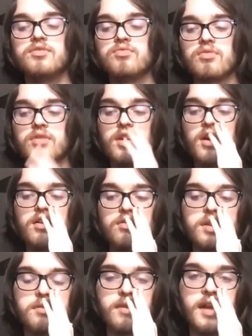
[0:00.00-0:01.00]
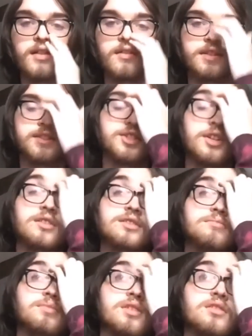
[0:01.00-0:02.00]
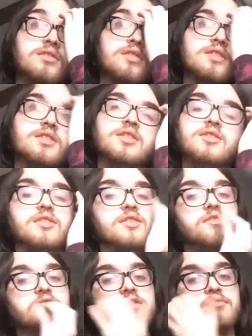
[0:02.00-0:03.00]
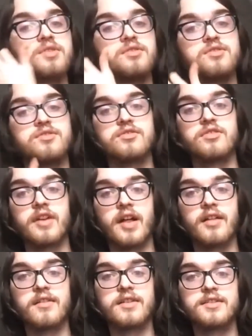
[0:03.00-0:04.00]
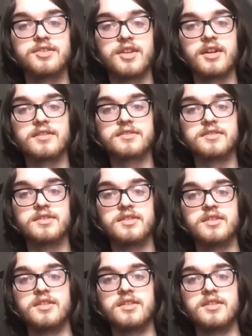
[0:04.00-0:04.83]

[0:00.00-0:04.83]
You not only reality checks, but you can do this when you do your reality checks,